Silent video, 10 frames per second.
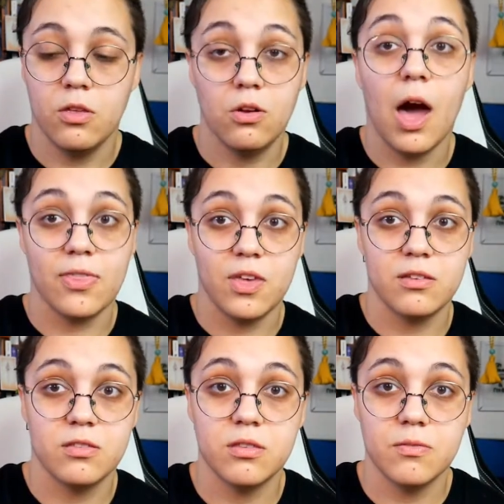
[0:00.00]
You got
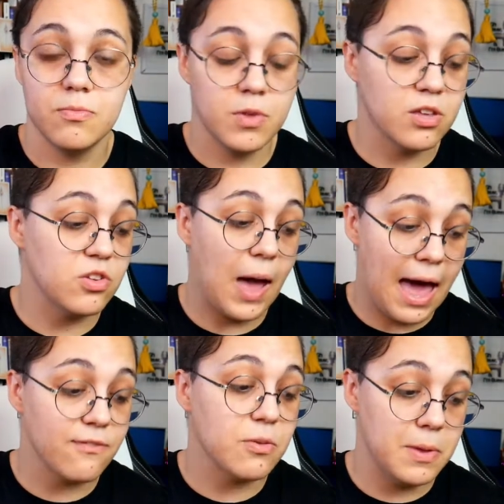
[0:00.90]
this because you
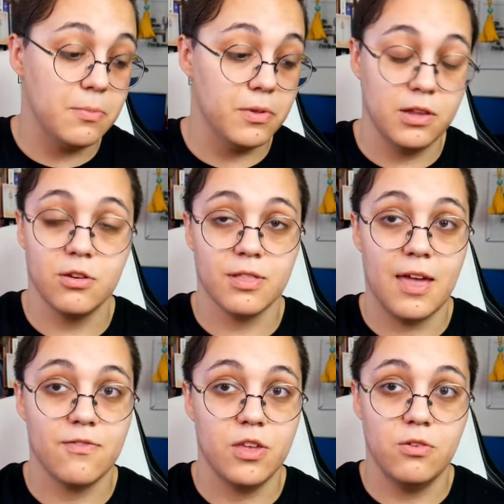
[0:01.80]
have the people in your
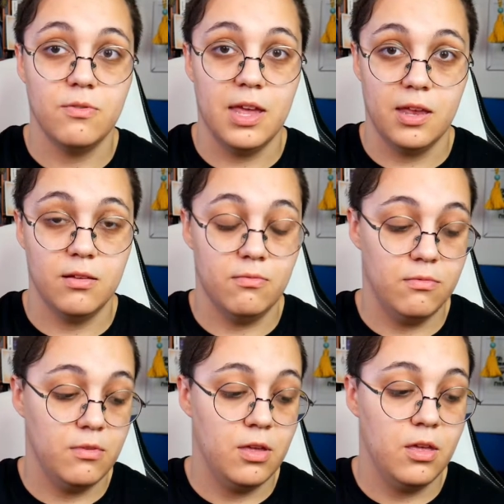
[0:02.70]
life that you need.
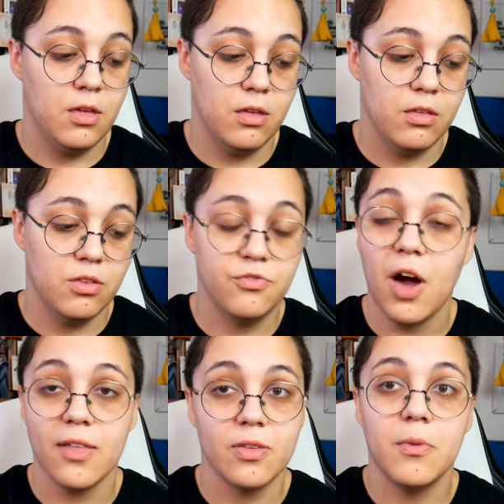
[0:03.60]
You've
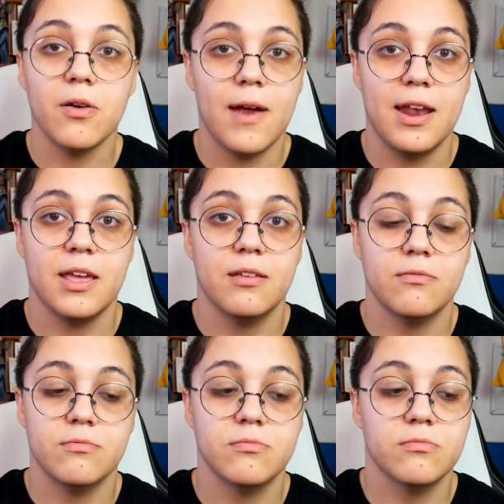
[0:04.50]
got them already,
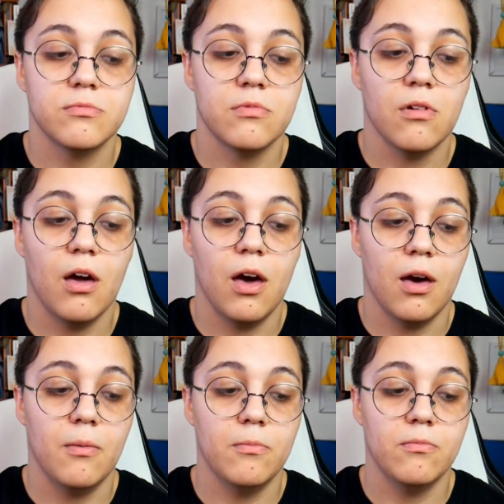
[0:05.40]

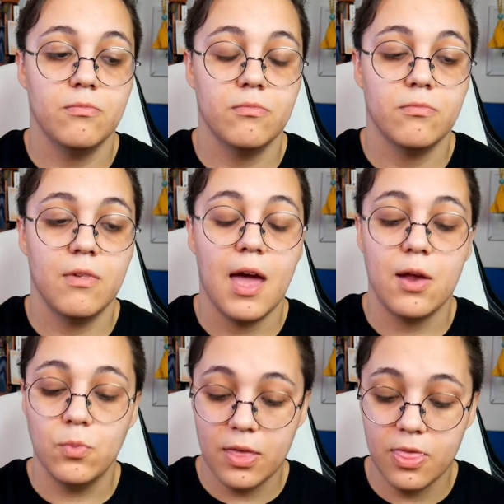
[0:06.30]
um,
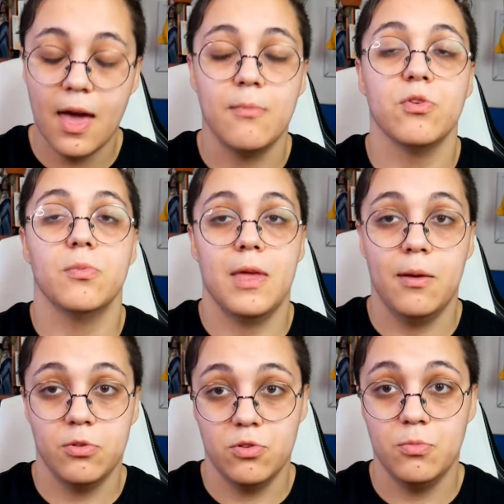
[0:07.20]
and with them, you'll be
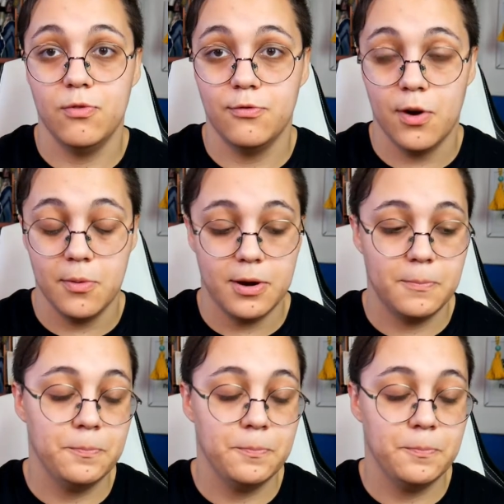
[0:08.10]
able to move forward.